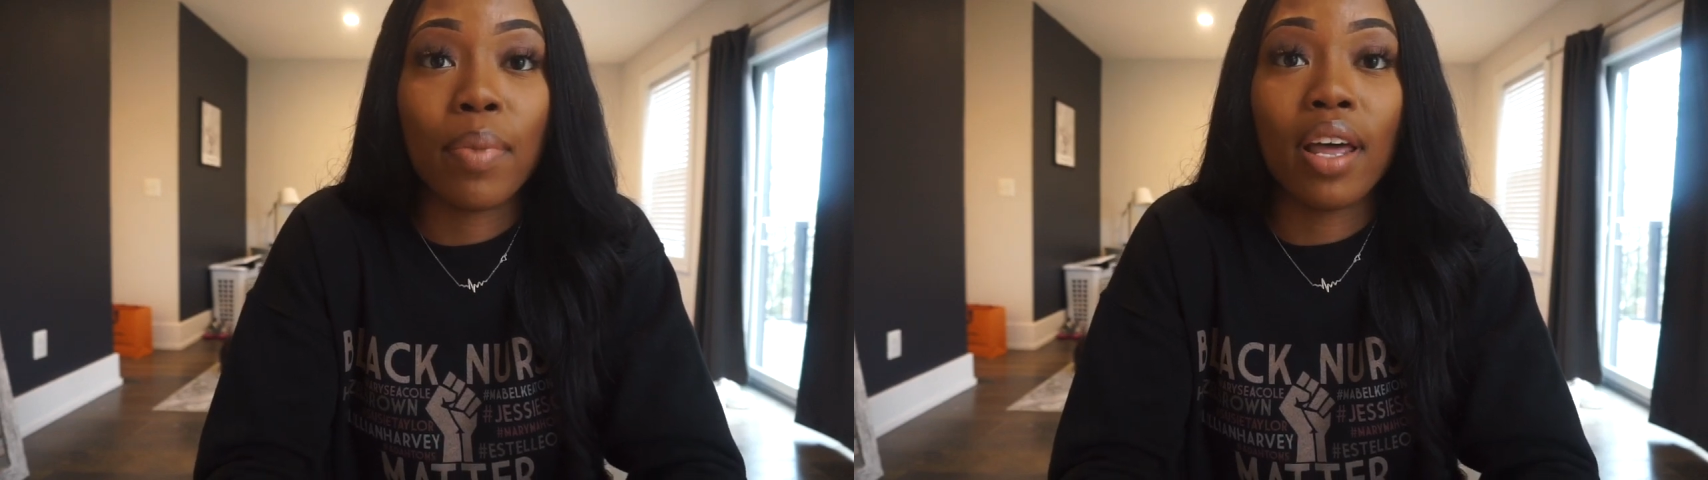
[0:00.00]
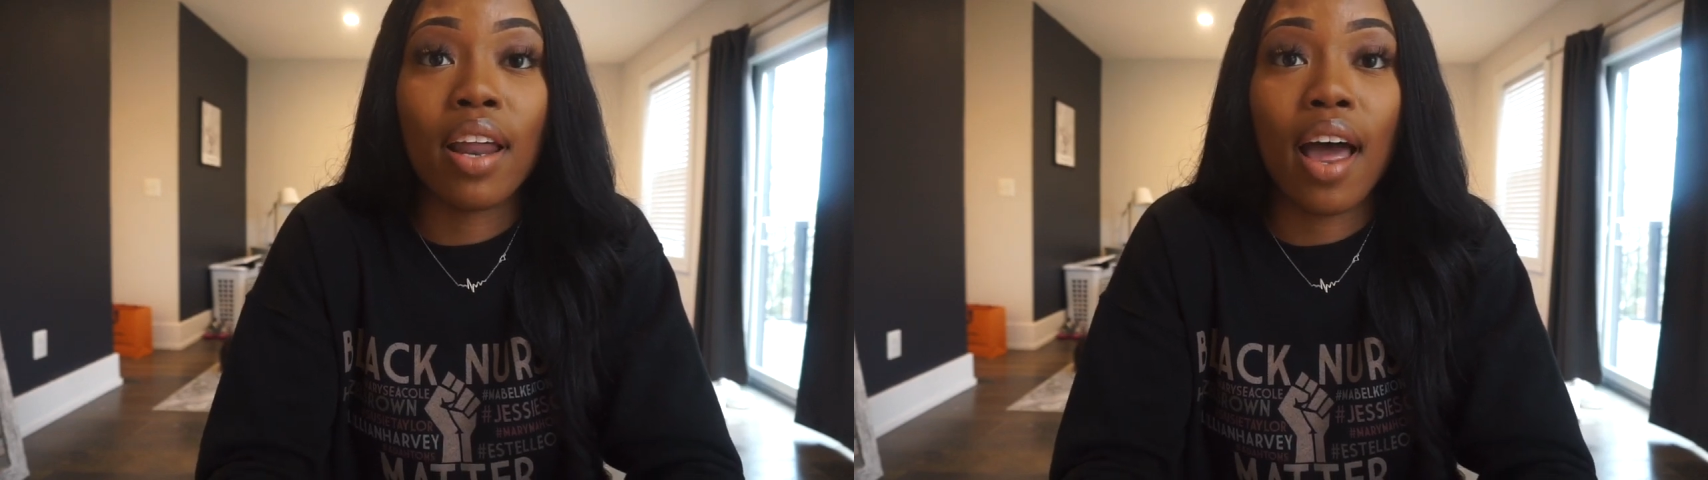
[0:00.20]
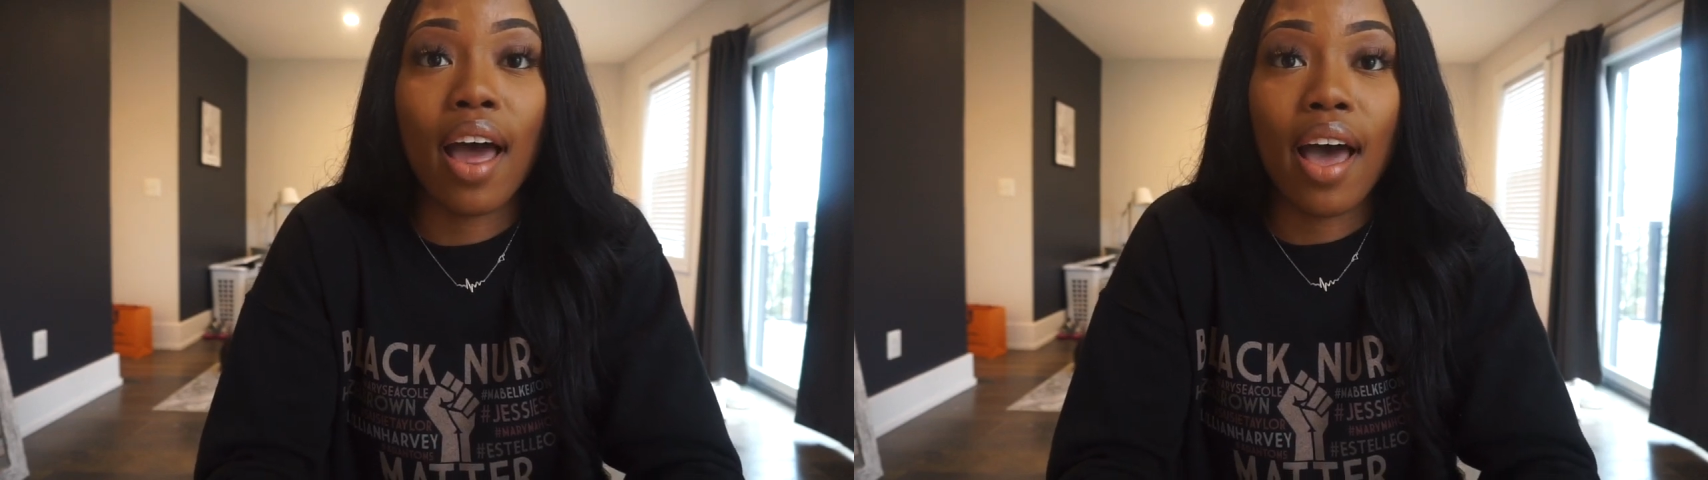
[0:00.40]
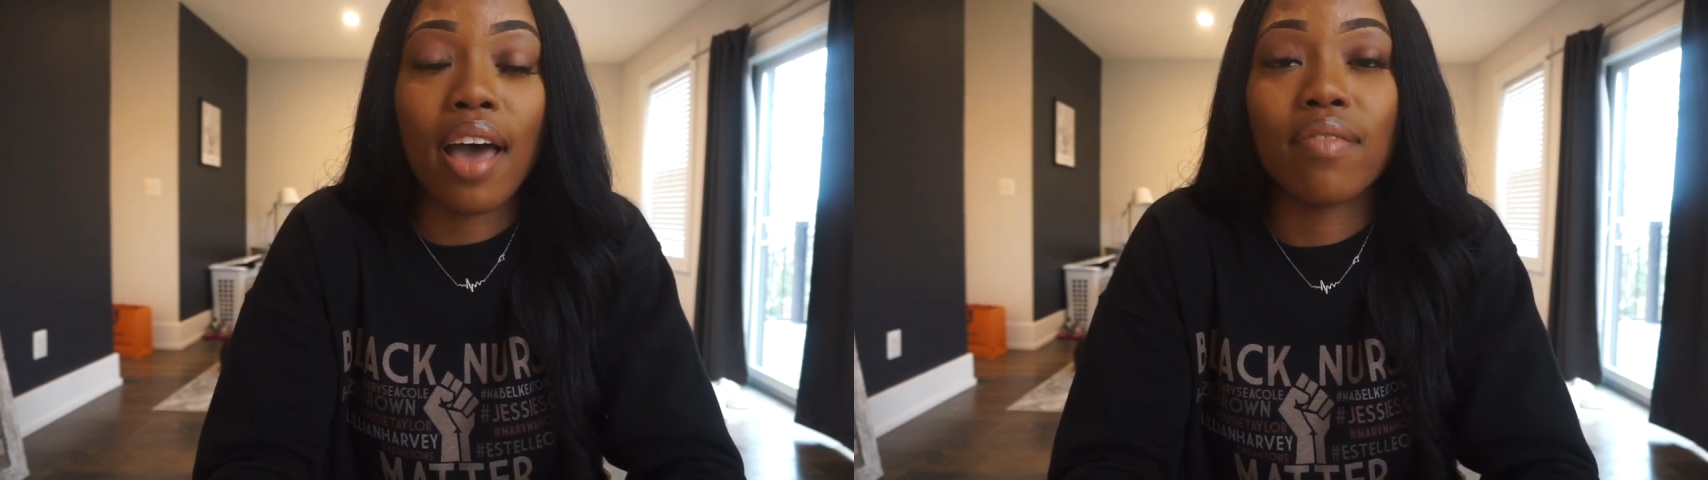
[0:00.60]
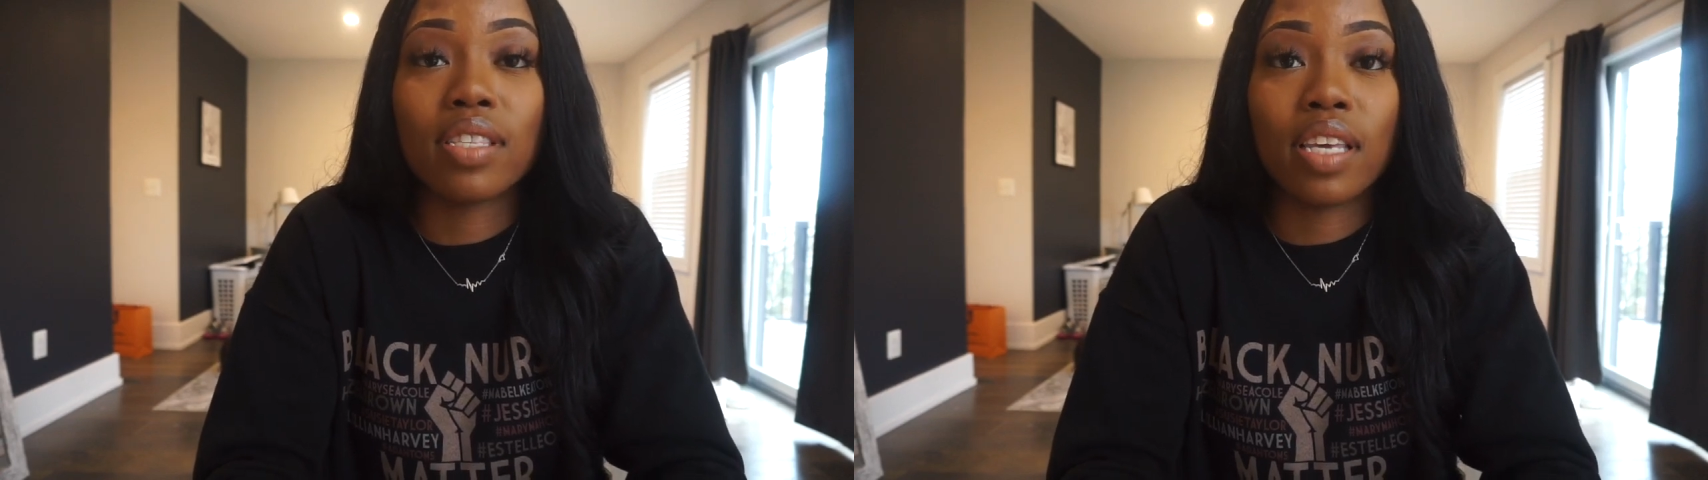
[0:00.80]
but
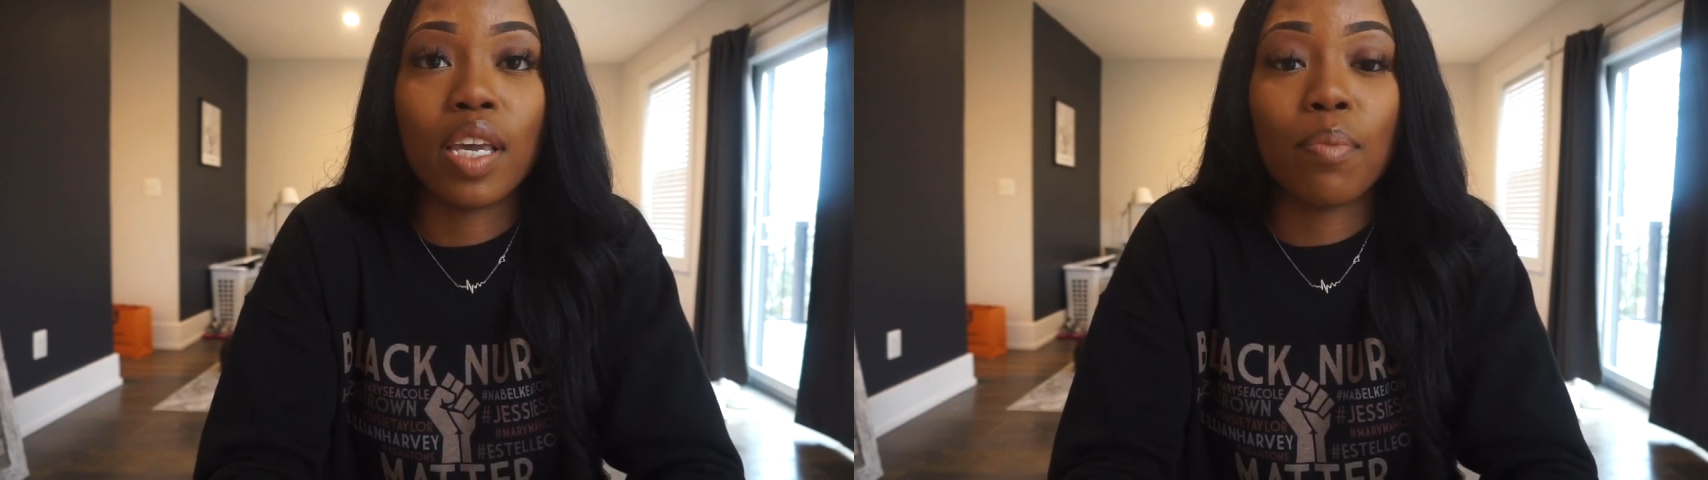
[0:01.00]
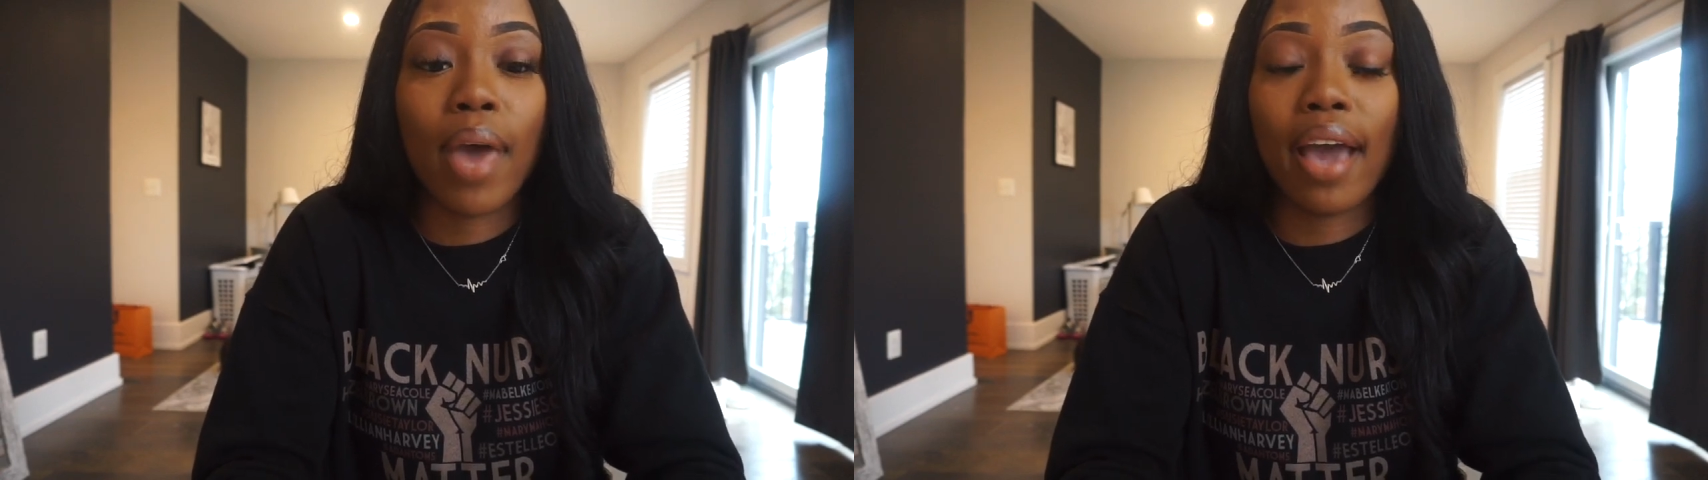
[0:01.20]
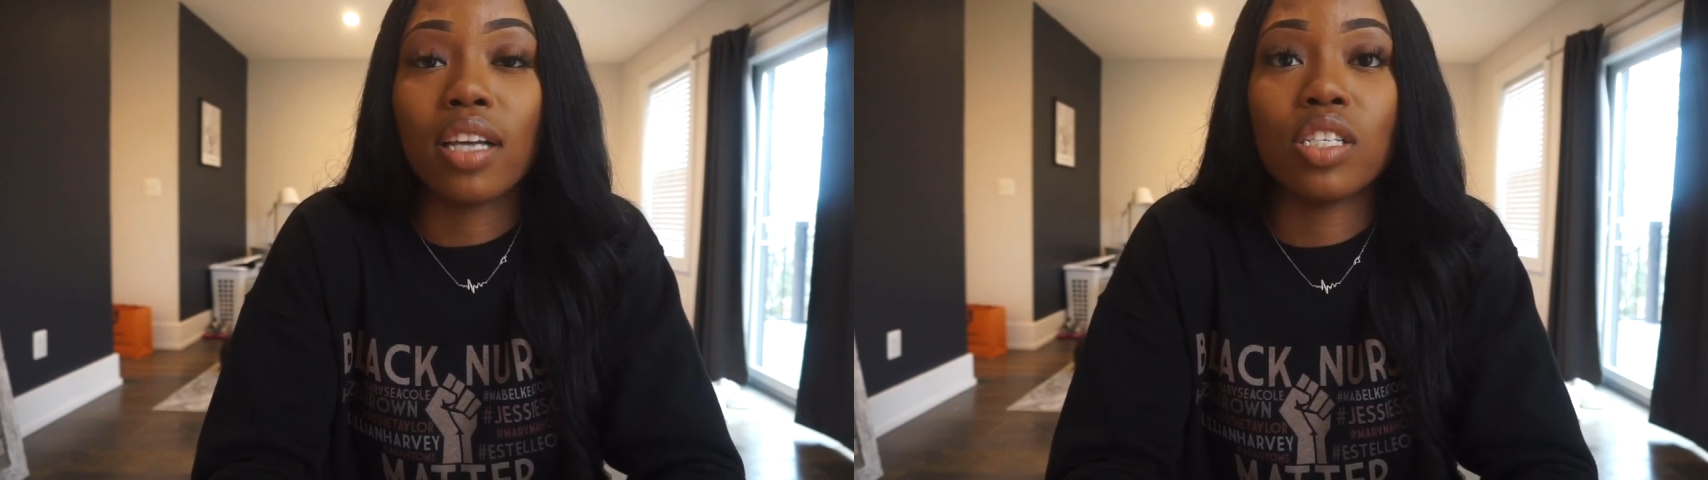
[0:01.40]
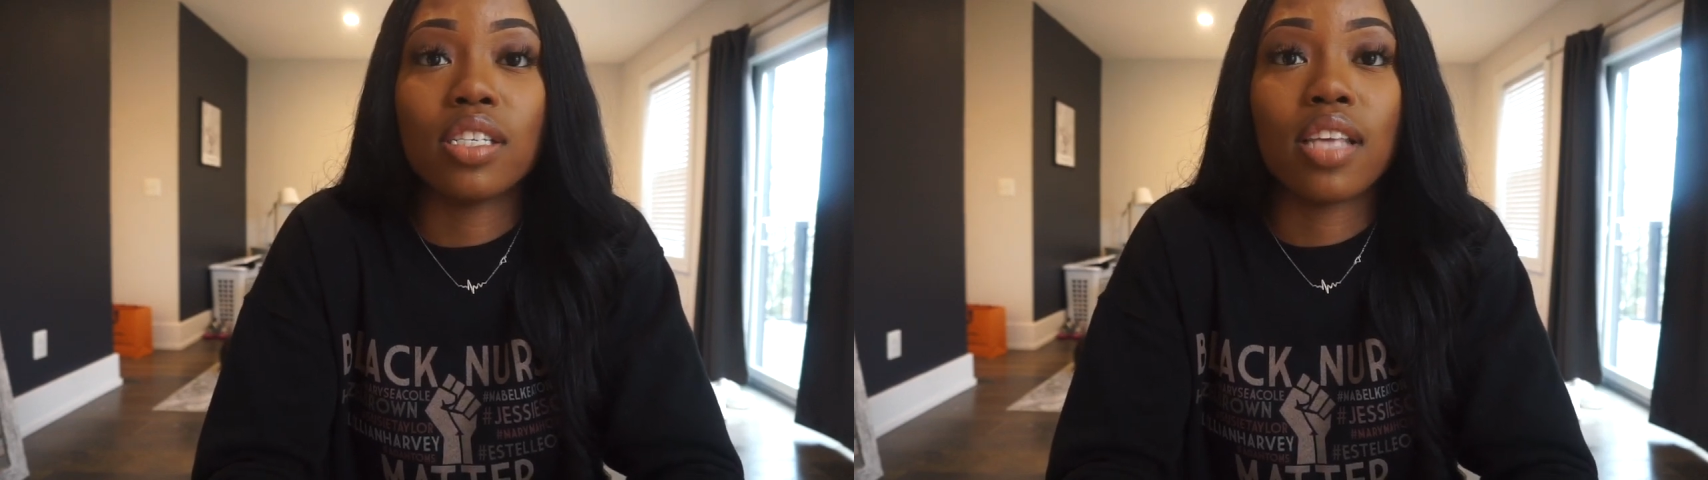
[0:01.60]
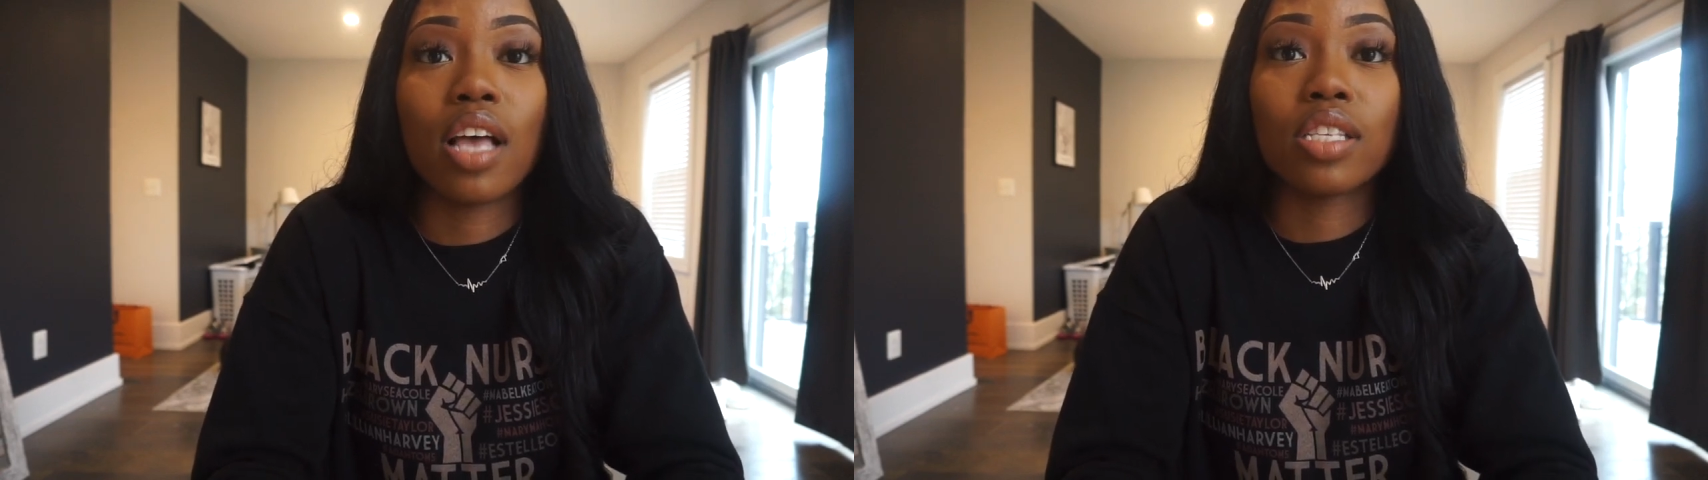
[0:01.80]
I've seen
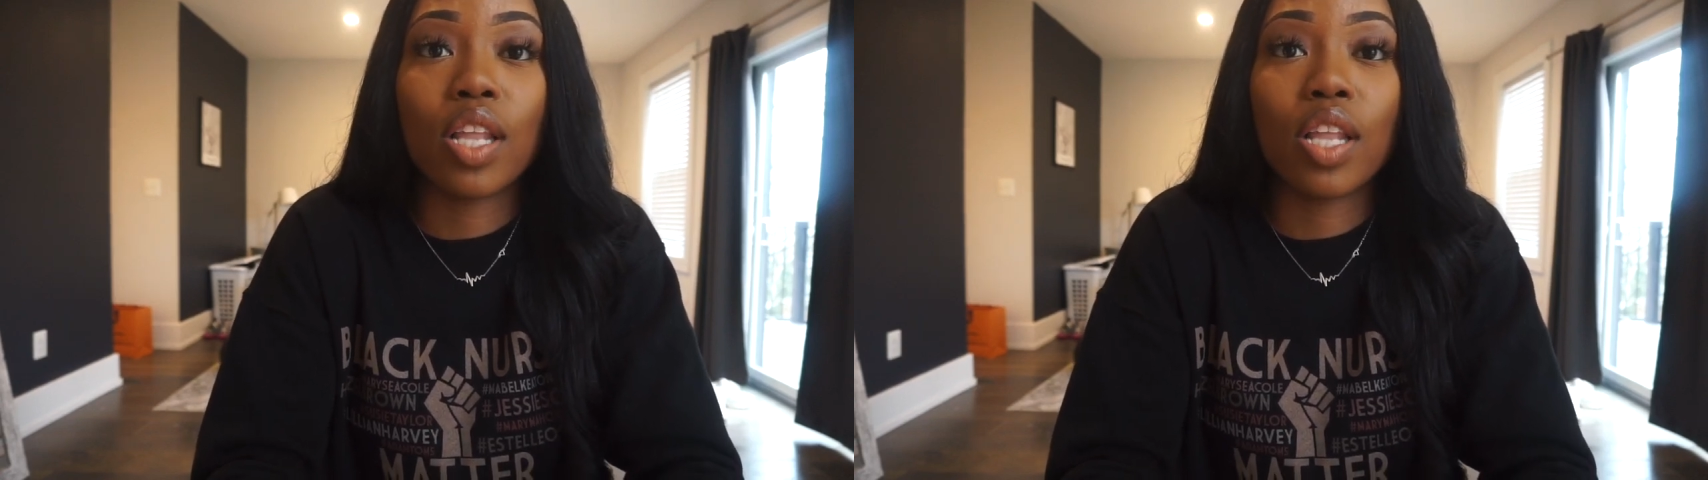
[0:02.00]
packages as